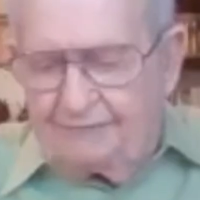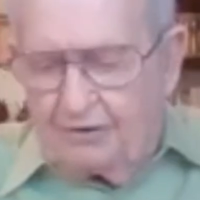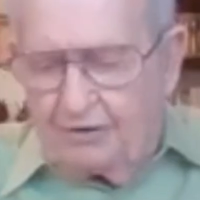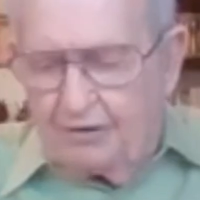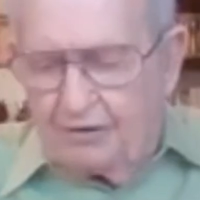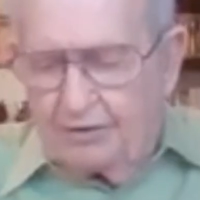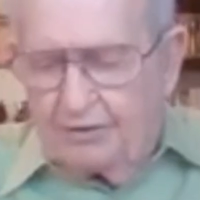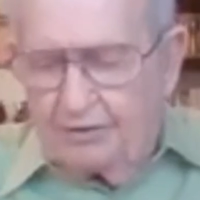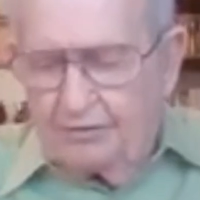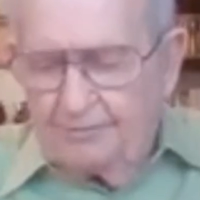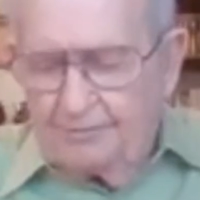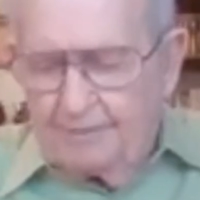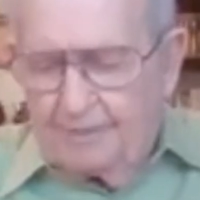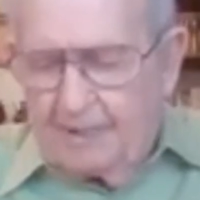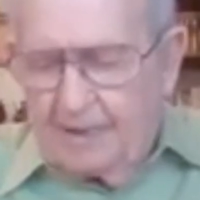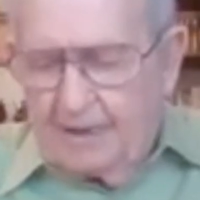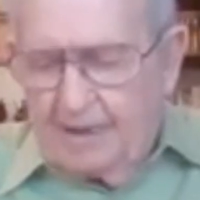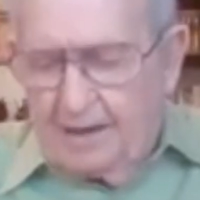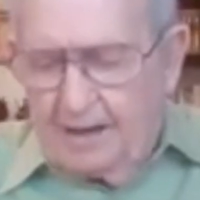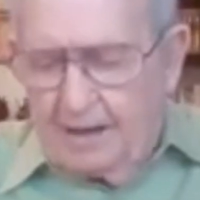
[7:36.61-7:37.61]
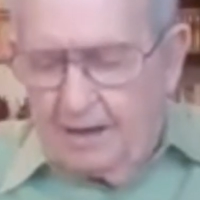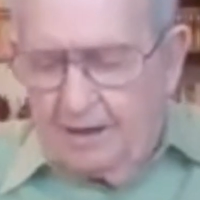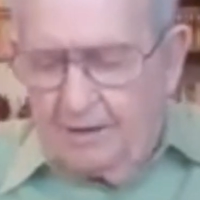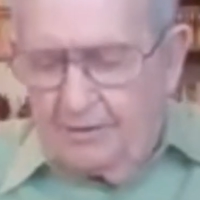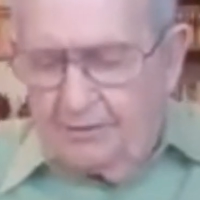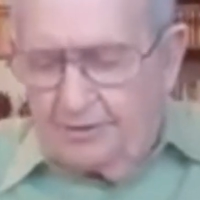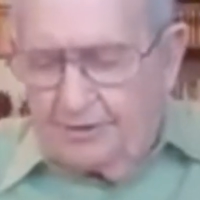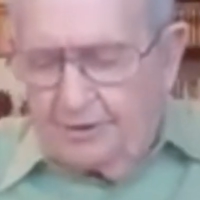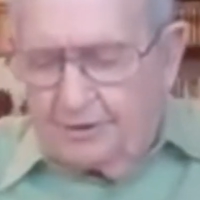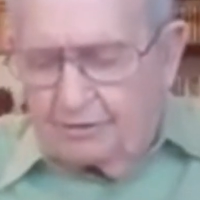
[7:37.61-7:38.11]
for
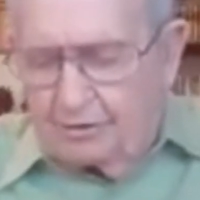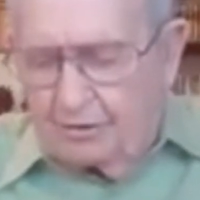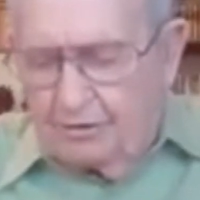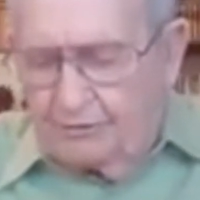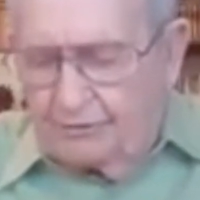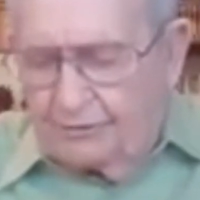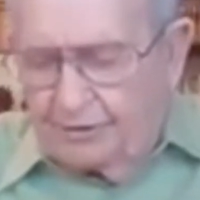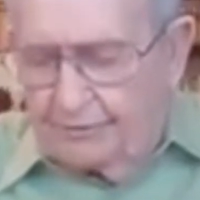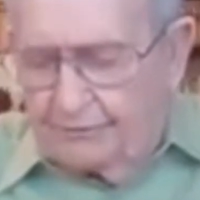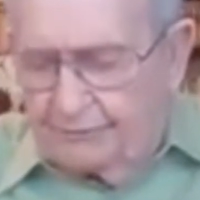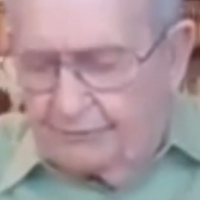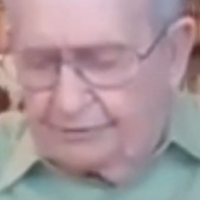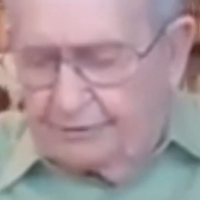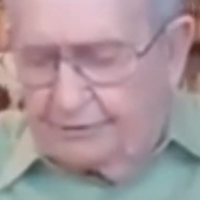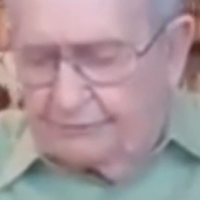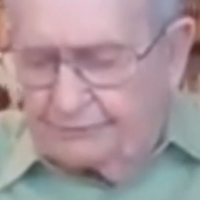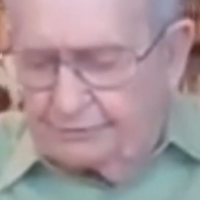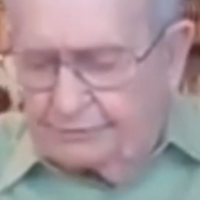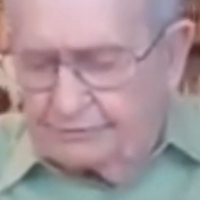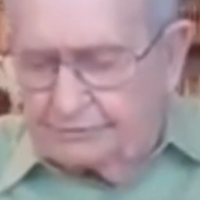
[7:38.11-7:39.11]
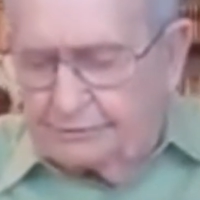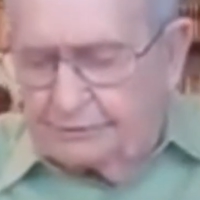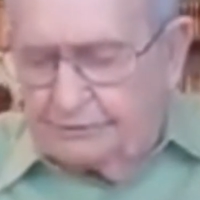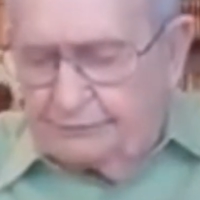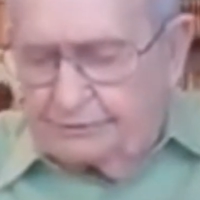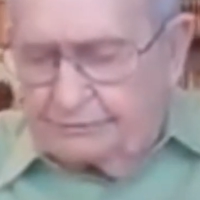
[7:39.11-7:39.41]
uh, the, uh, the